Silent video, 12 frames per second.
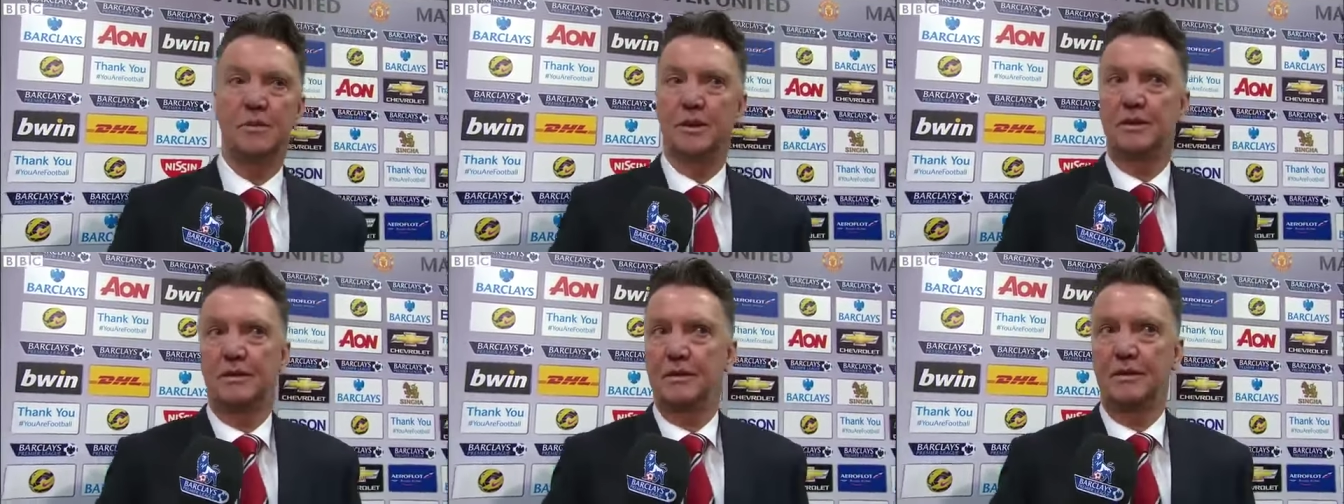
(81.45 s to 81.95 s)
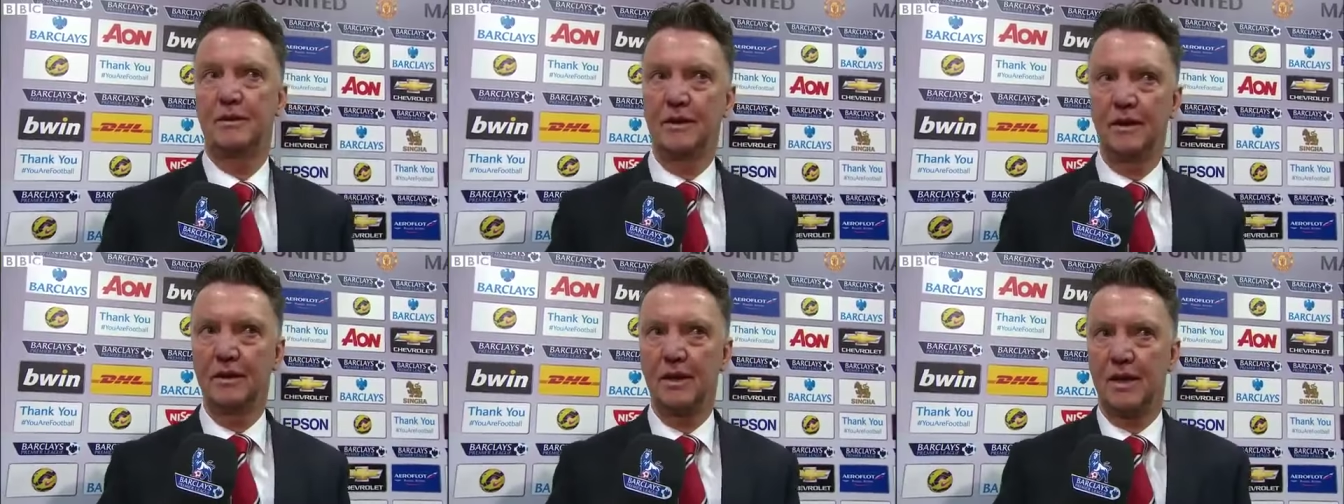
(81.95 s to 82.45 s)
But
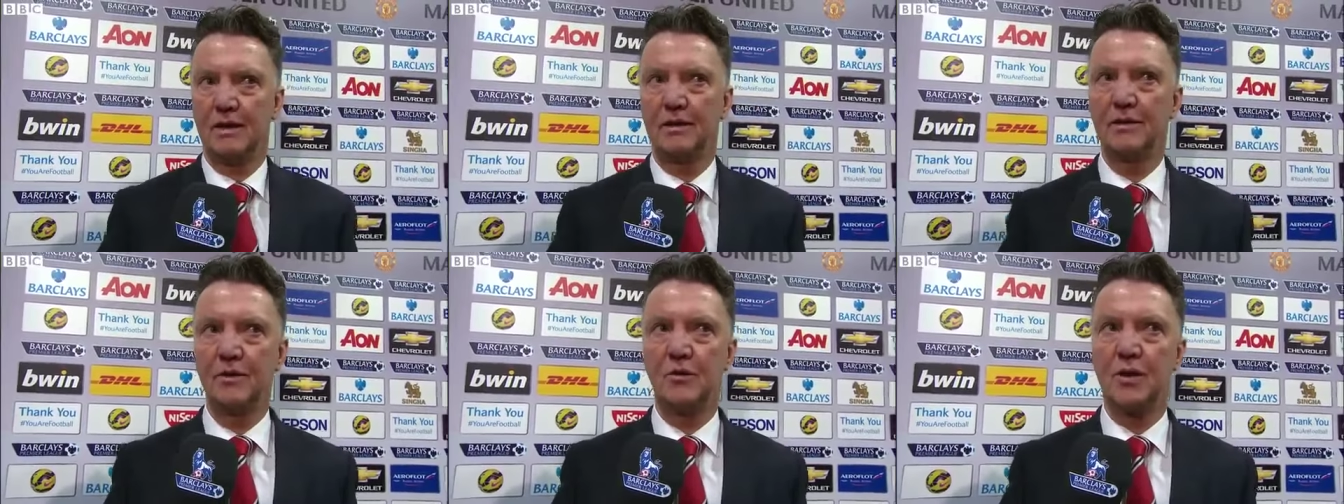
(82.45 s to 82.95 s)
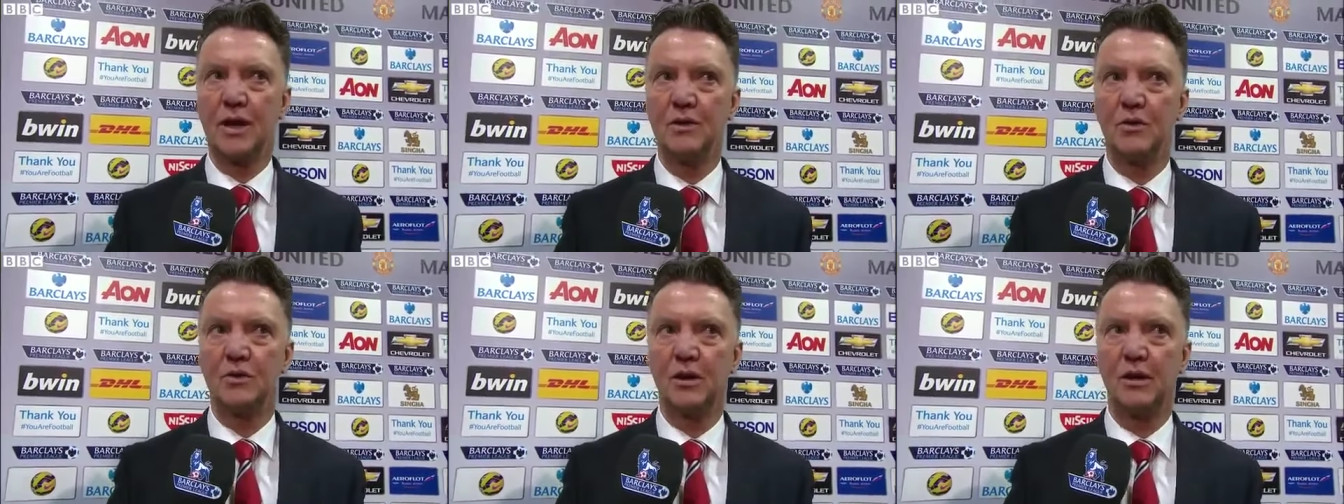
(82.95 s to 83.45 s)
you
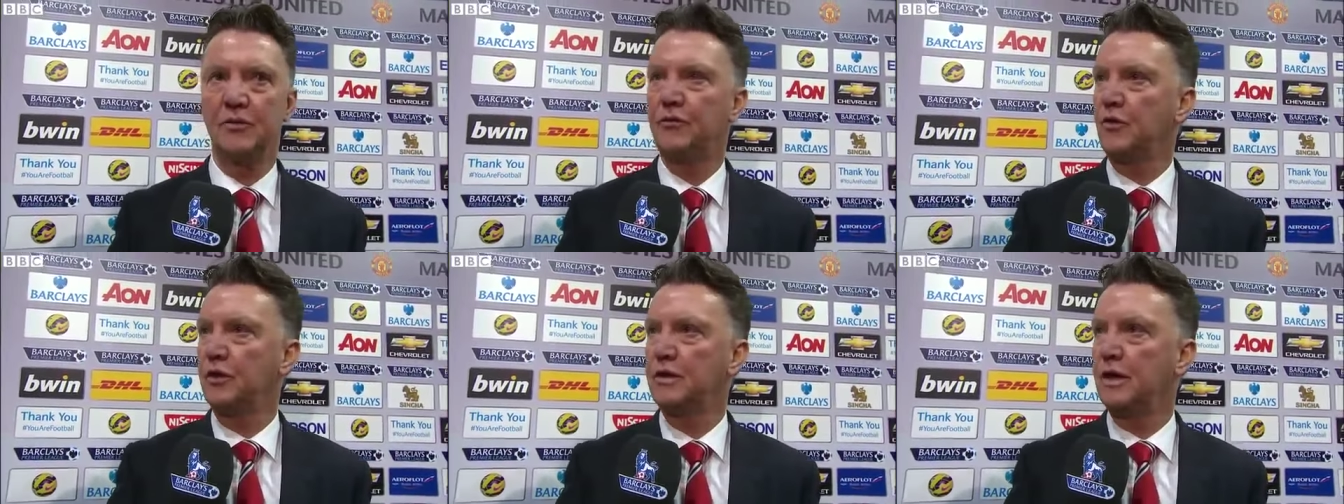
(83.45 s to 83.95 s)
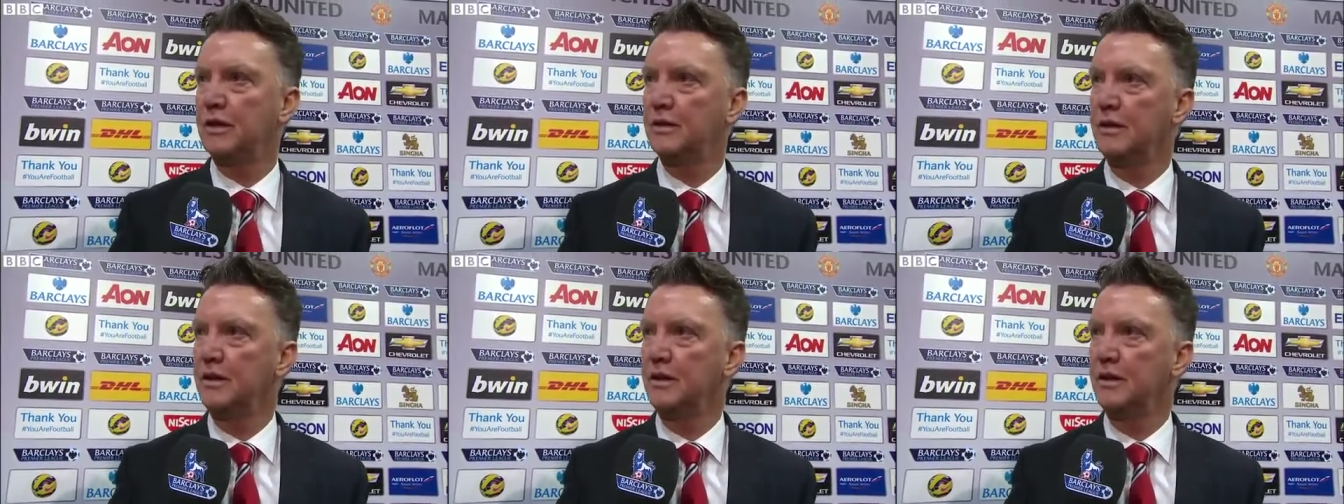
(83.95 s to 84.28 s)
cannot avoid that.